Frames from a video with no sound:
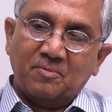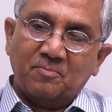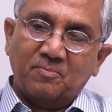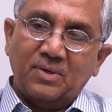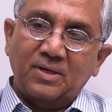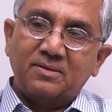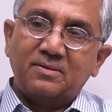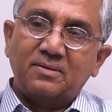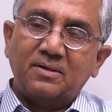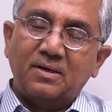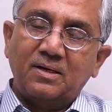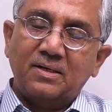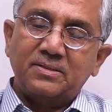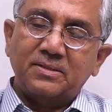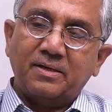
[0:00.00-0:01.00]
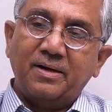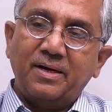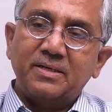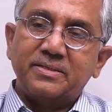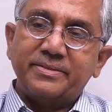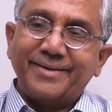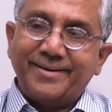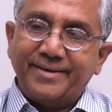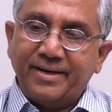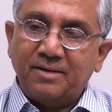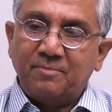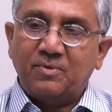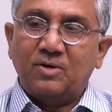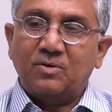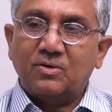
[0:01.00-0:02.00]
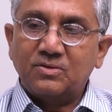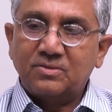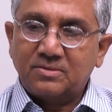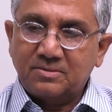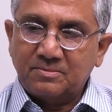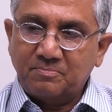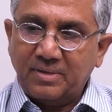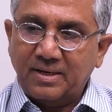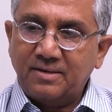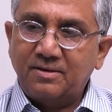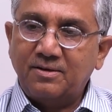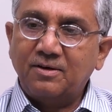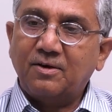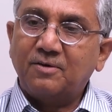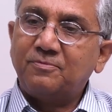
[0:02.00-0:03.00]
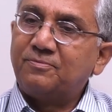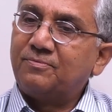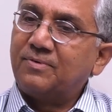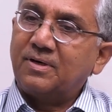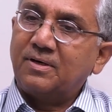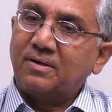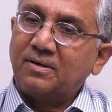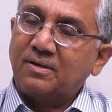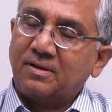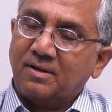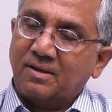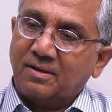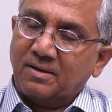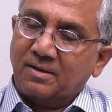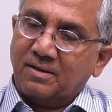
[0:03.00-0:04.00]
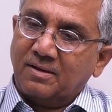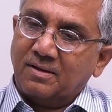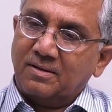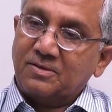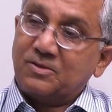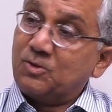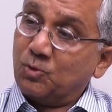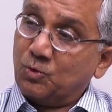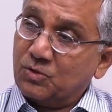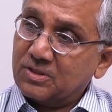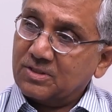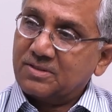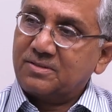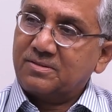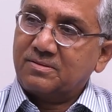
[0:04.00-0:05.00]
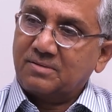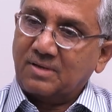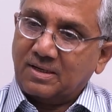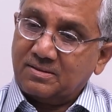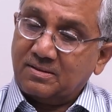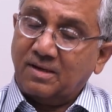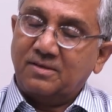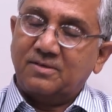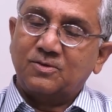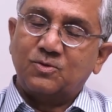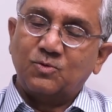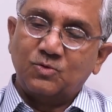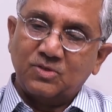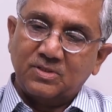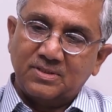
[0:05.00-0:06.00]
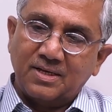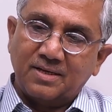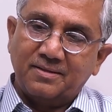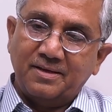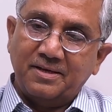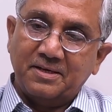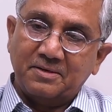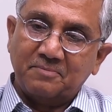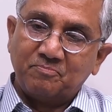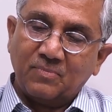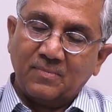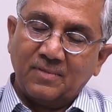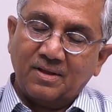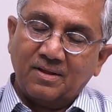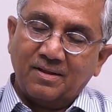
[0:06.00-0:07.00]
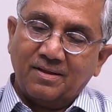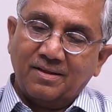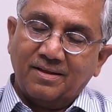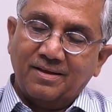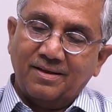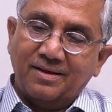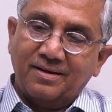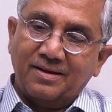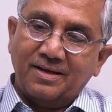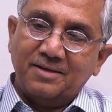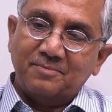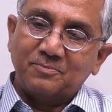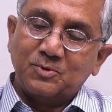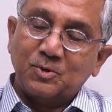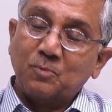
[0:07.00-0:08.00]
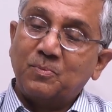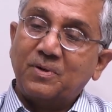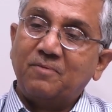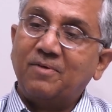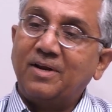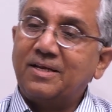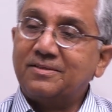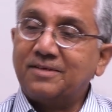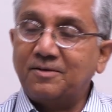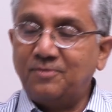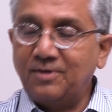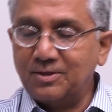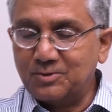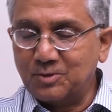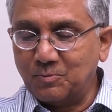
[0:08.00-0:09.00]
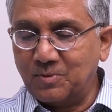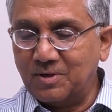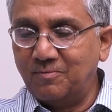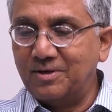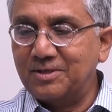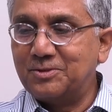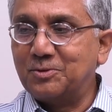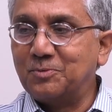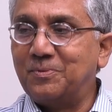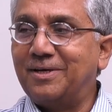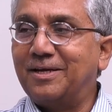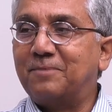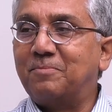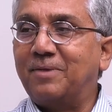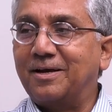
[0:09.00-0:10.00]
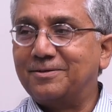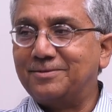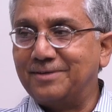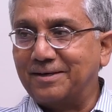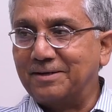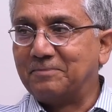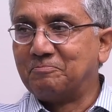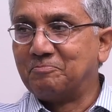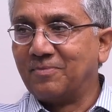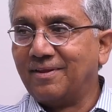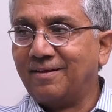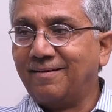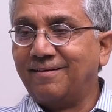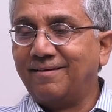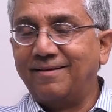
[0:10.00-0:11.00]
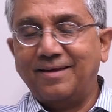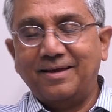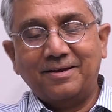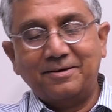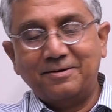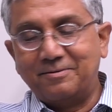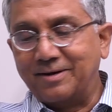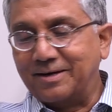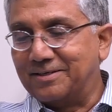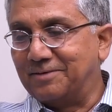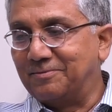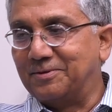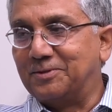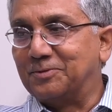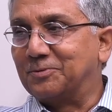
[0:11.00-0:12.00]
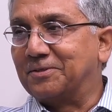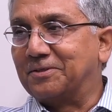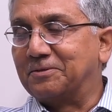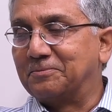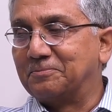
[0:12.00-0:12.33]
But it's a great setting because plenty of institutions, excellent institutions are there. And I am so privileged, I feel so privileged to be at Plaksha and interacting with you, sir.